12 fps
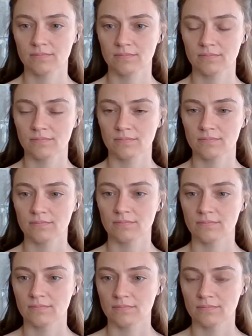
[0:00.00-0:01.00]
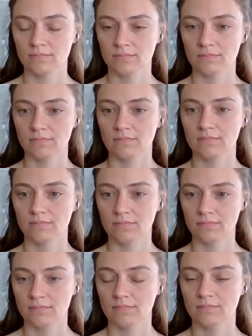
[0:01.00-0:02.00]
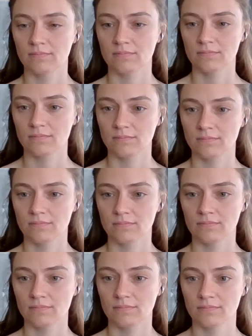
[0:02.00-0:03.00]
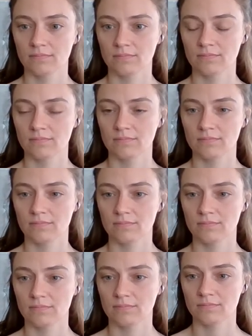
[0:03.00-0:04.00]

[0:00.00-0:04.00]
No words are spoken by the person on screen.